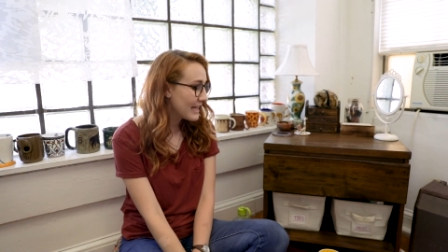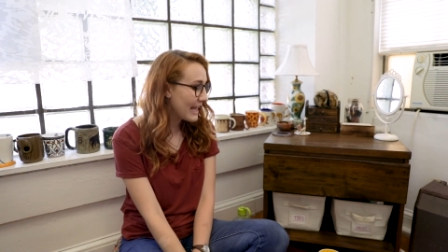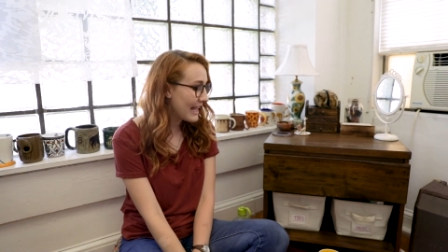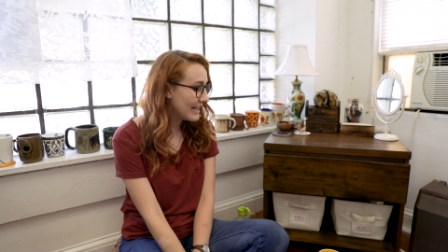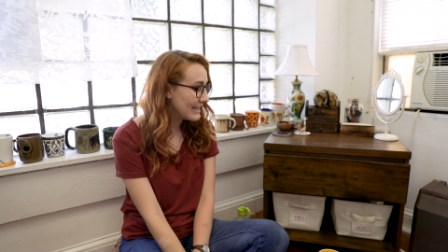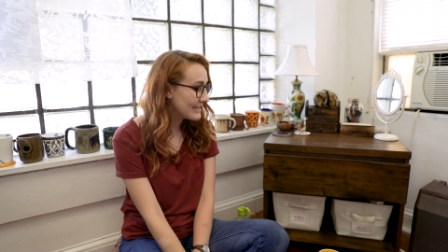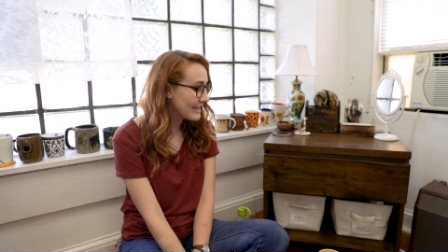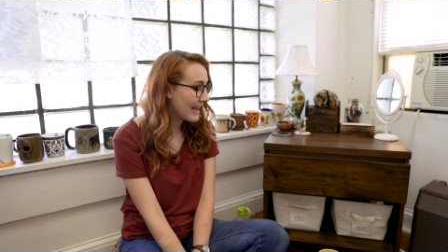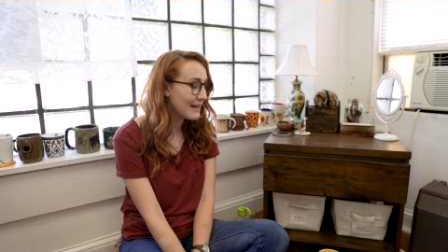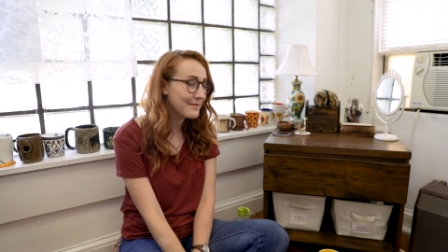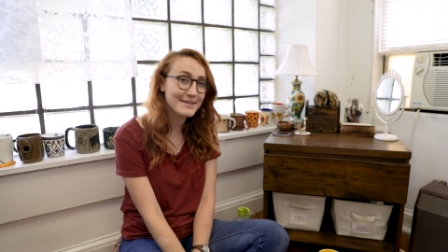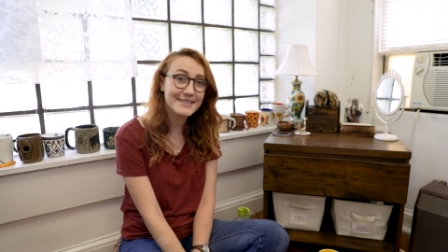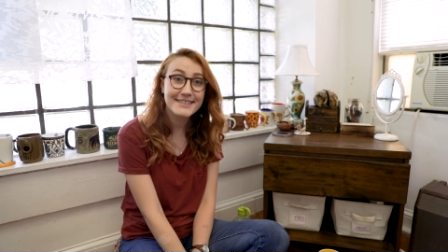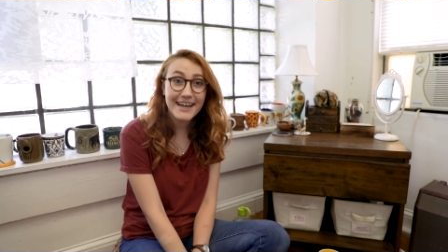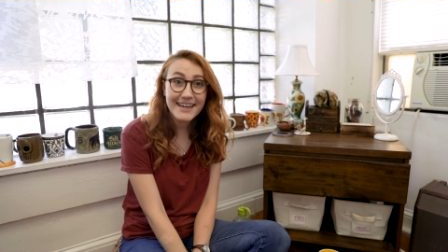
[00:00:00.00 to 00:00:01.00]
And I'm
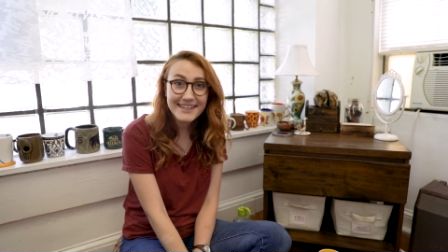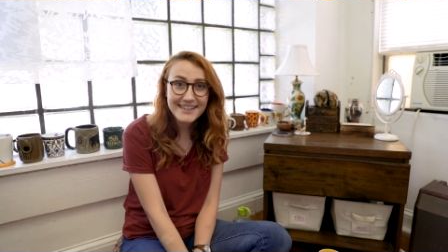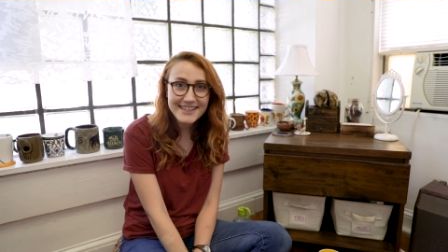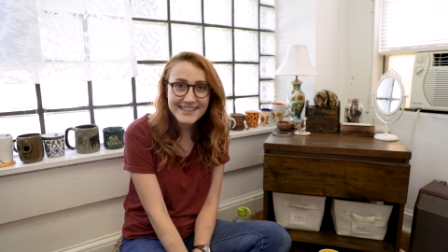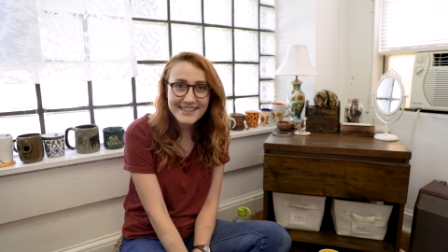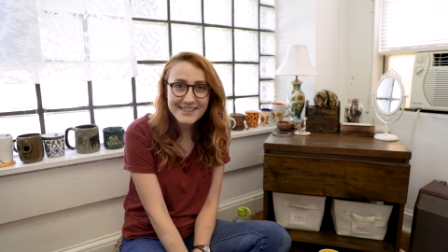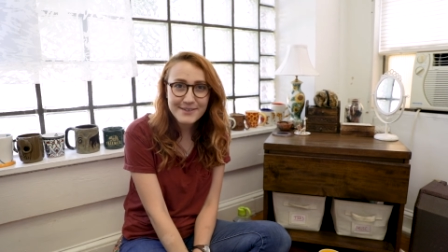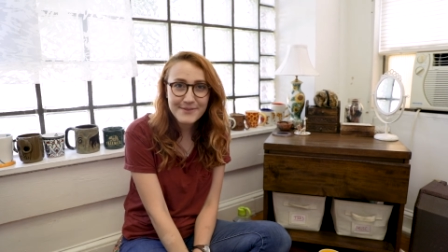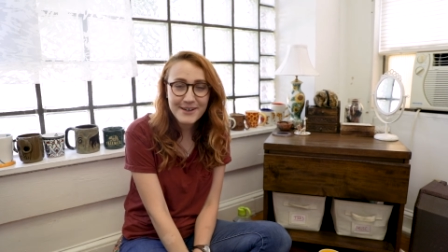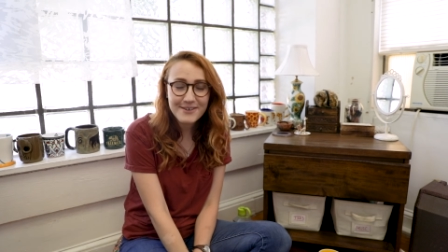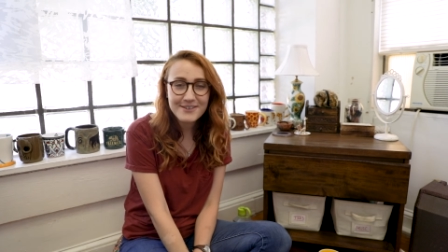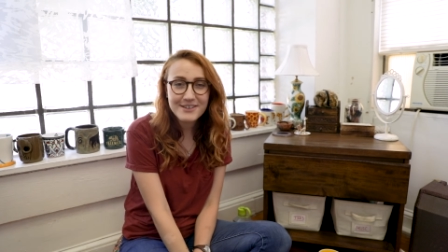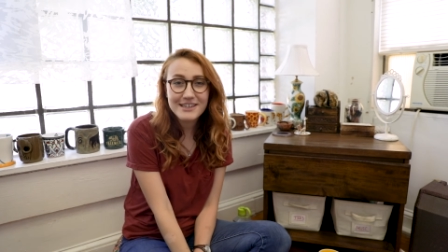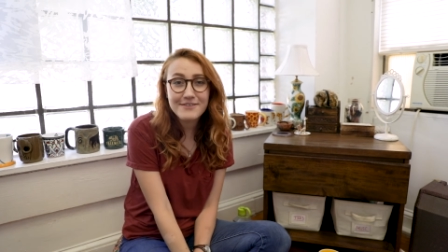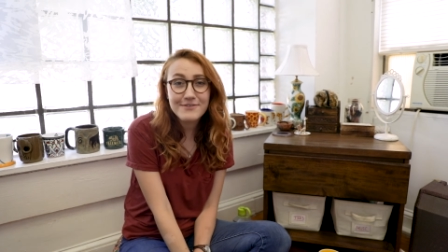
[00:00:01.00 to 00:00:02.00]
excited to be able
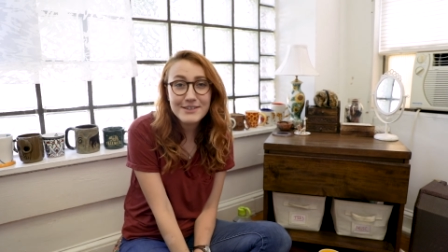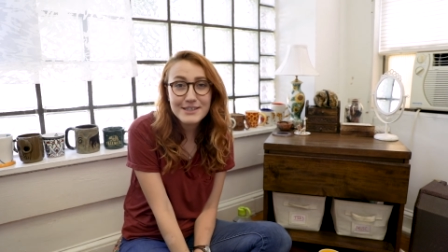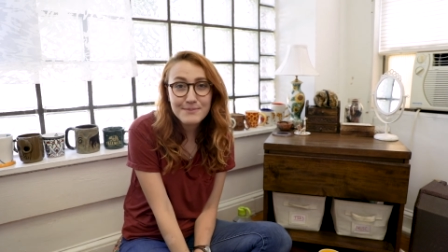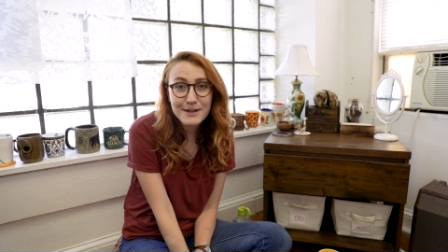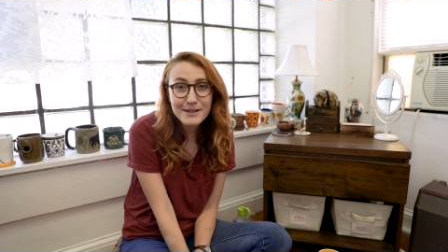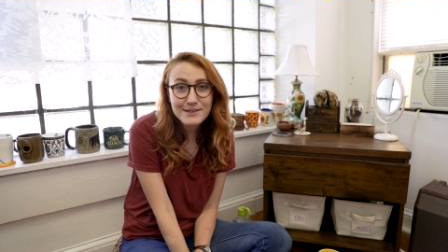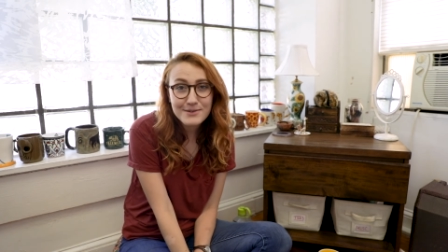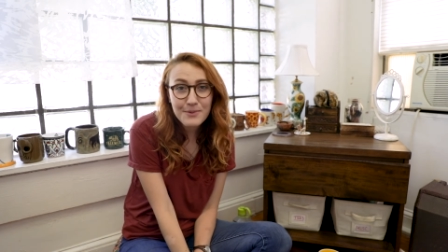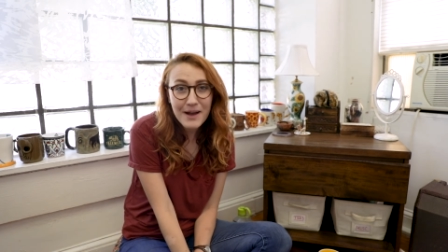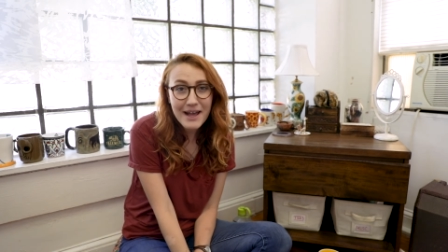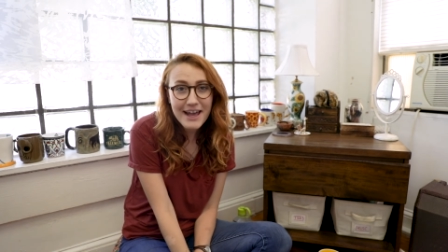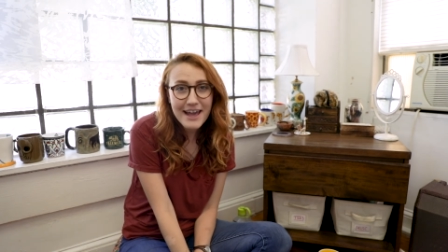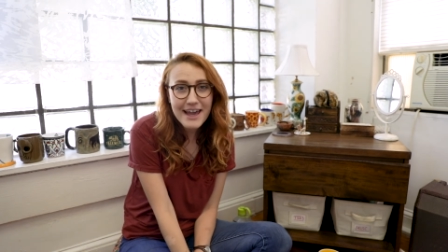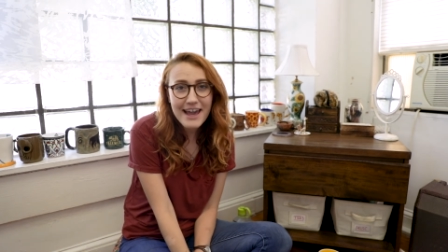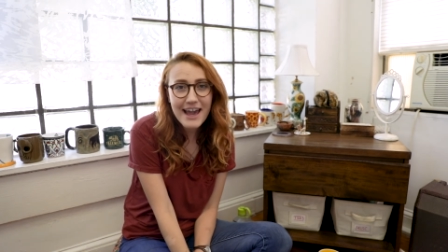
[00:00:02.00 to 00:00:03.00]
to give these mugs
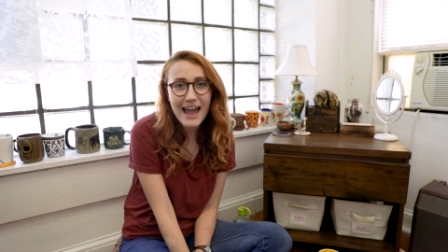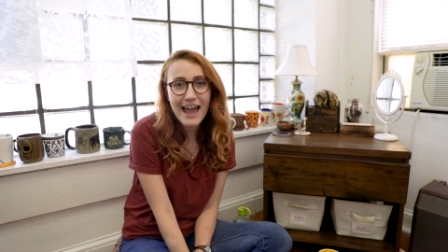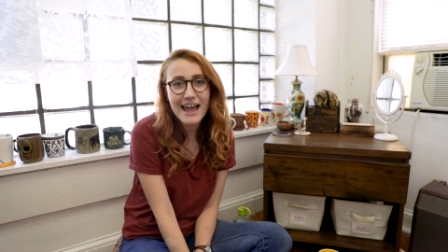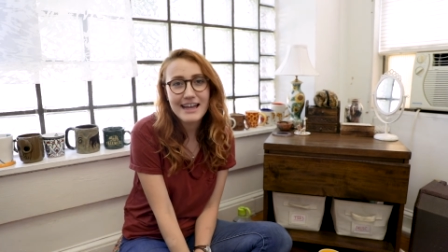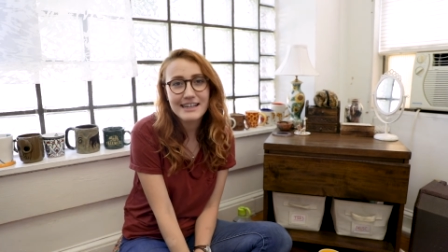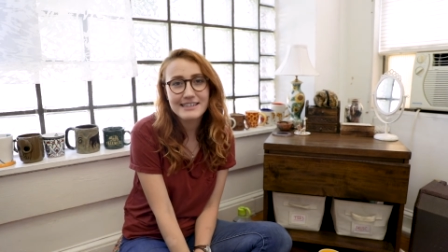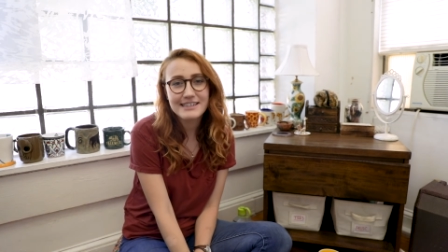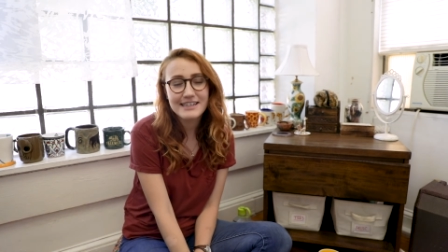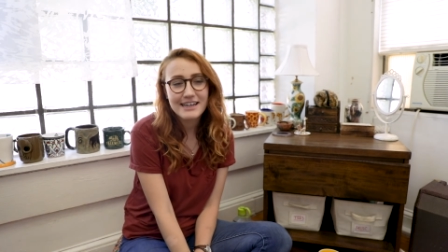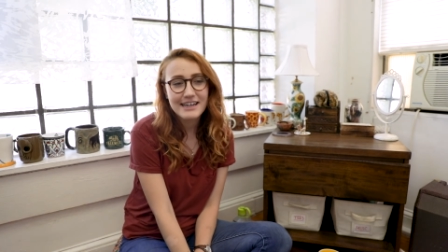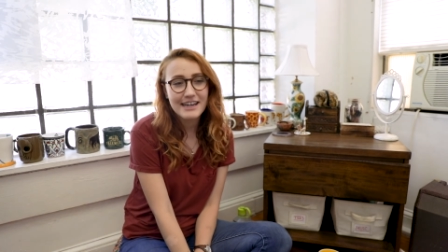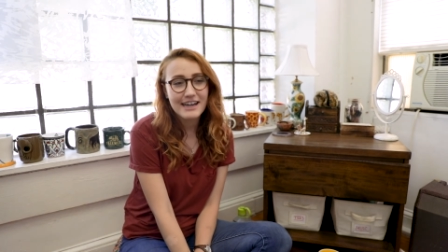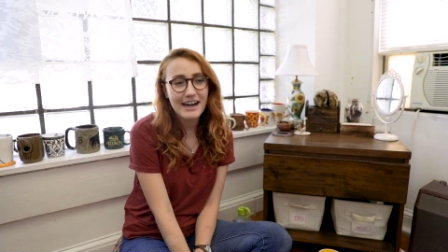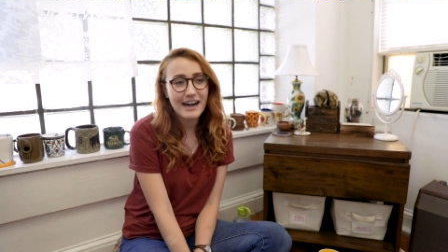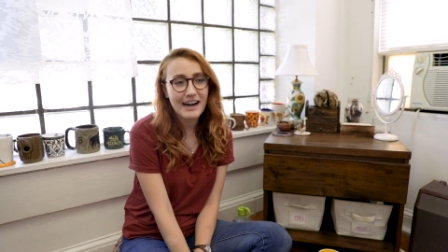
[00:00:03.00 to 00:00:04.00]
away and
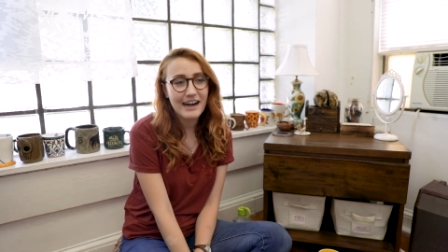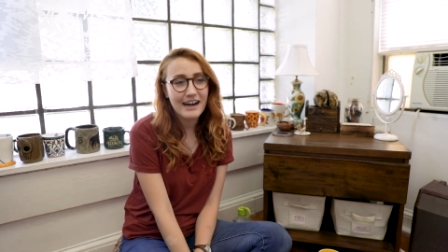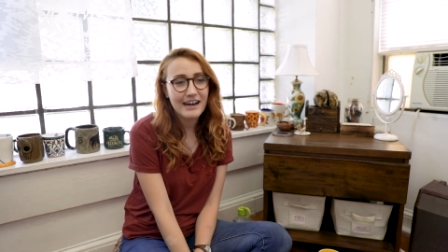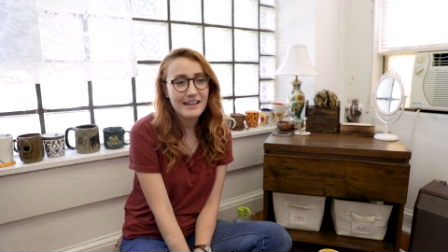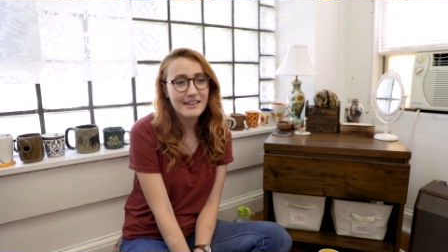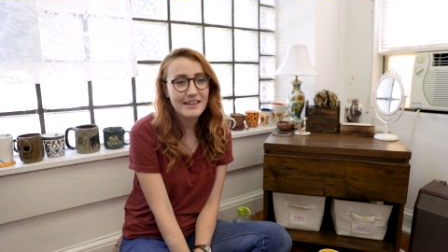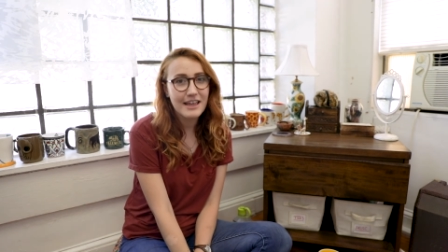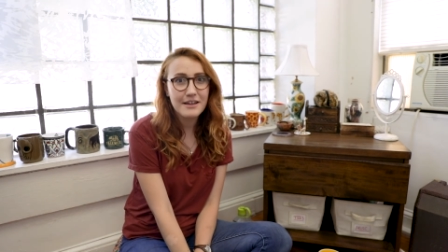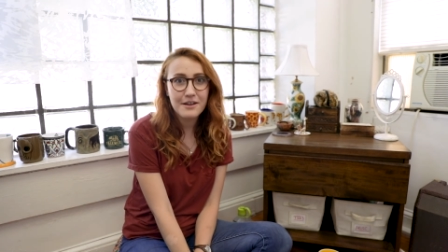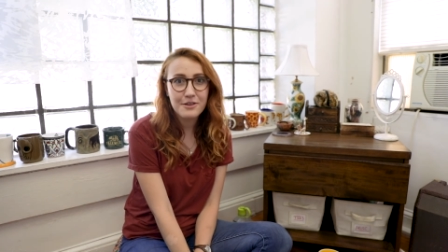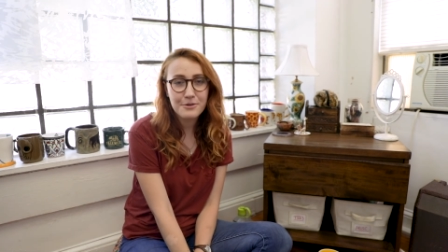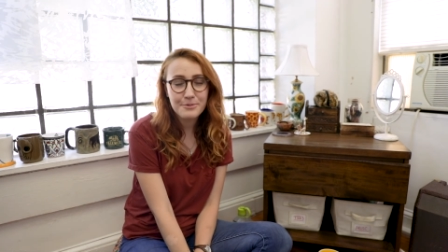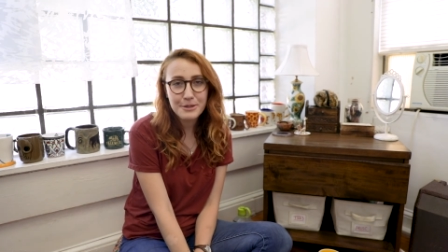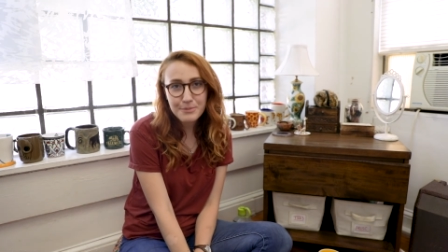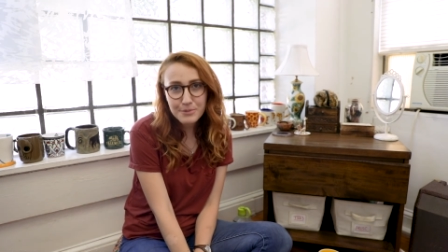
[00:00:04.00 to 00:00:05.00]
let
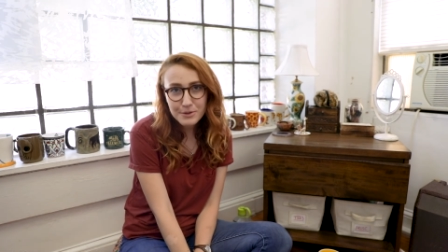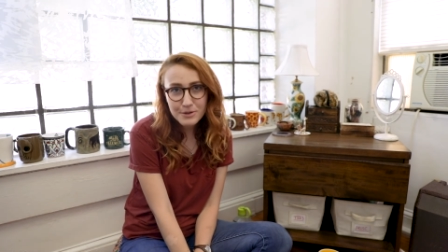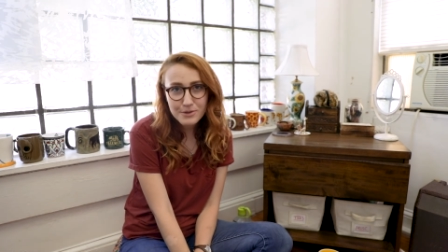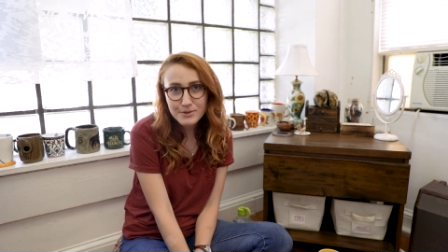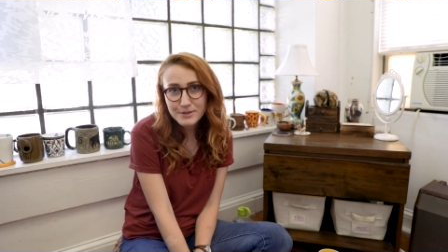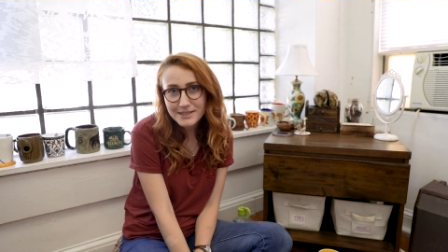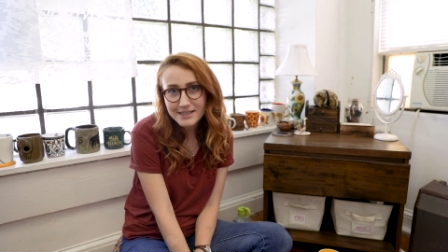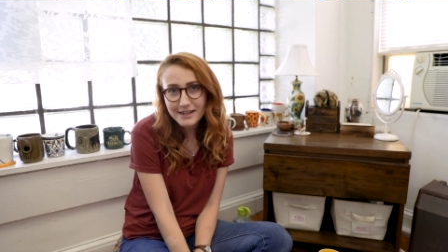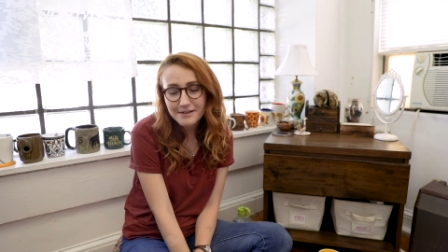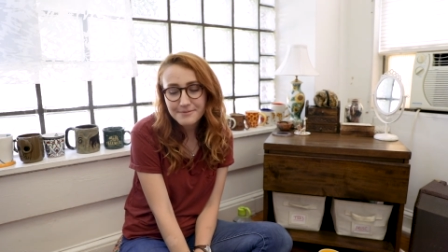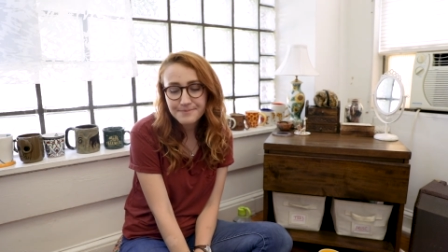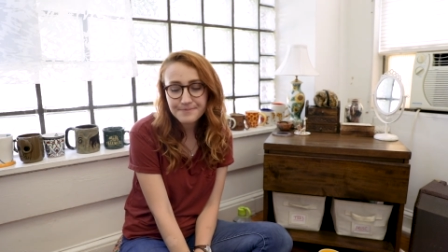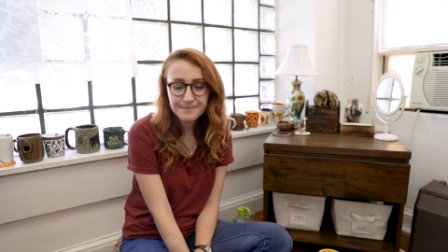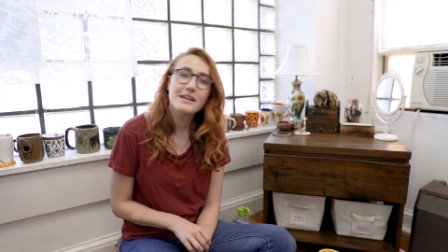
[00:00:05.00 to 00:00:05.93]
other people use them.